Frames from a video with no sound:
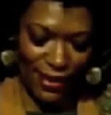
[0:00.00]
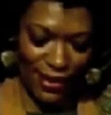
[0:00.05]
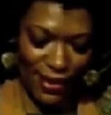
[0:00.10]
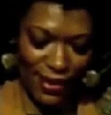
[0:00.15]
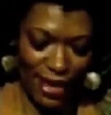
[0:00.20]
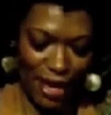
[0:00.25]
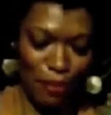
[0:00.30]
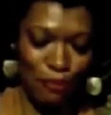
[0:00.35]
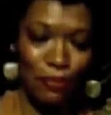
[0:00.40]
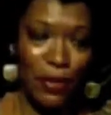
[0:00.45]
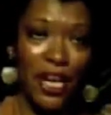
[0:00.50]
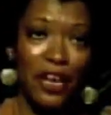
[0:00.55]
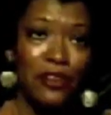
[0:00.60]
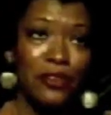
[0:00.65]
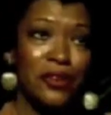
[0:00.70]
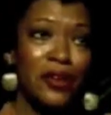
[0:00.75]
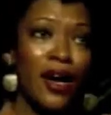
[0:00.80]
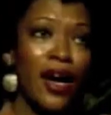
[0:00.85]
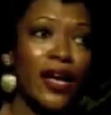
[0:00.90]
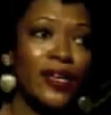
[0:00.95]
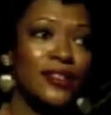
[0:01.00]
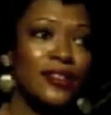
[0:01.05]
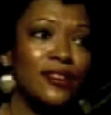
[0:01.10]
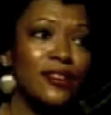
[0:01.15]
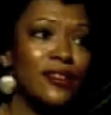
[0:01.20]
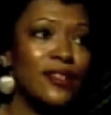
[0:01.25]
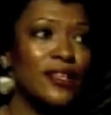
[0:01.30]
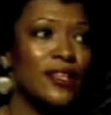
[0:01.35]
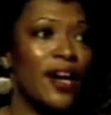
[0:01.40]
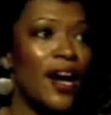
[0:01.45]
and better not
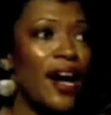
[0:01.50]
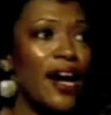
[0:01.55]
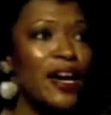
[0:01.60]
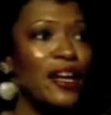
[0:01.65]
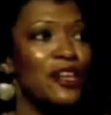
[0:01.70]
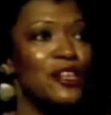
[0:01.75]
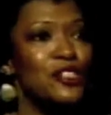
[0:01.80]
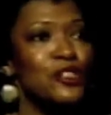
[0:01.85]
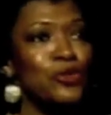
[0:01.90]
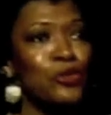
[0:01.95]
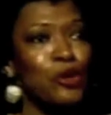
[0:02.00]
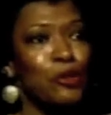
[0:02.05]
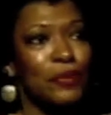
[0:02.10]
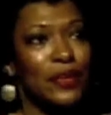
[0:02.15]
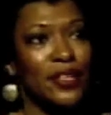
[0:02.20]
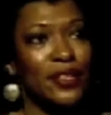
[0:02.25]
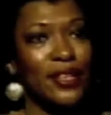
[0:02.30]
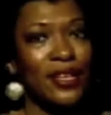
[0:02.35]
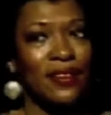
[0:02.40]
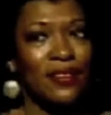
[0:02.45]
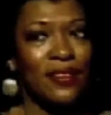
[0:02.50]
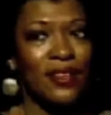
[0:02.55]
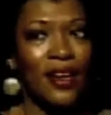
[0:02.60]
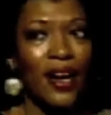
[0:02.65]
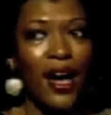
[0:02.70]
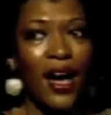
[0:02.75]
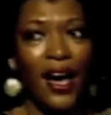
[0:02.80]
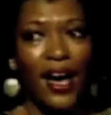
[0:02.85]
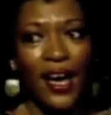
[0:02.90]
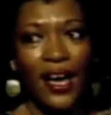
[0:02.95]
look an island woman in the
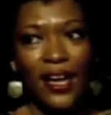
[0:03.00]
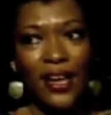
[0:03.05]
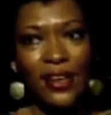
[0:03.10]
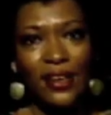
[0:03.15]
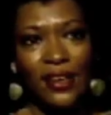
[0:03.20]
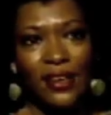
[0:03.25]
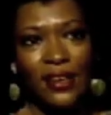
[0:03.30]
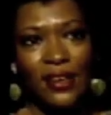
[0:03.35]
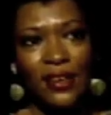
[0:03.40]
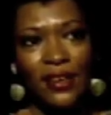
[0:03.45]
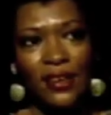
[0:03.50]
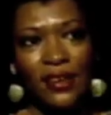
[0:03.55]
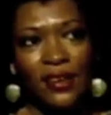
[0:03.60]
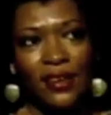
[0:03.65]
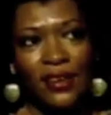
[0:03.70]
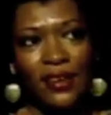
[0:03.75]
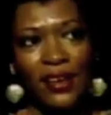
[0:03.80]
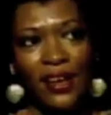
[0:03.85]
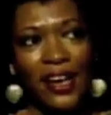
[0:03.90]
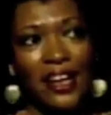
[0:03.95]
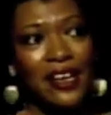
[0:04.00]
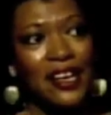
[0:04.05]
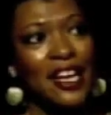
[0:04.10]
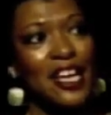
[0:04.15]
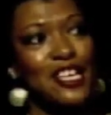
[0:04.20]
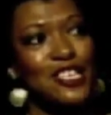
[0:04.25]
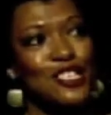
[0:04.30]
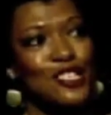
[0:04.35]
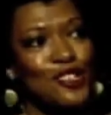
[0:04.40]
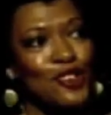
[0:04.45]
eye unless
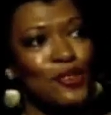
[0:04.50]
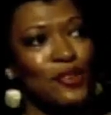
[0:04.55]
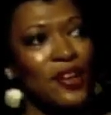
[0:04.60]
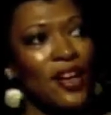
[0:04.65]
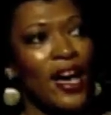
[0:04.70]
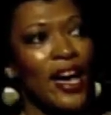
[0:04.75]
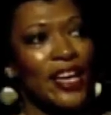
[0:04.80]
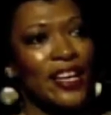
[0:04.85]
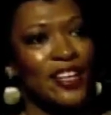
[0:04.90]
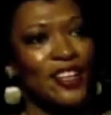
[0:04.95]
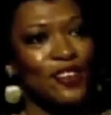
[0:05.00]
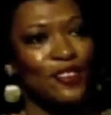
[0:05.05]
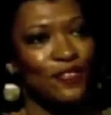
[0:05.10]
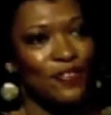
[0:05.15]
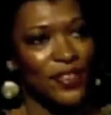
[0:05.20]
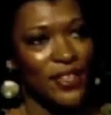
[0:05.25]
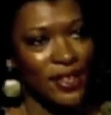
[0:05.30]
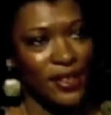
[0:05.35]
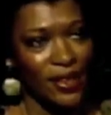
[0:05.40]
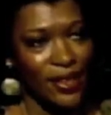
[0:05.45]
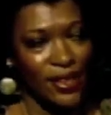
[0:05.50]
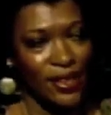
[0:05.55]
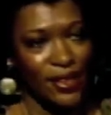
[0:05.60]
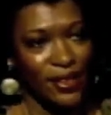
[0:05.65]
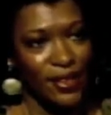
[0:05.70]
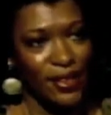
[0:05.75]
you like feeling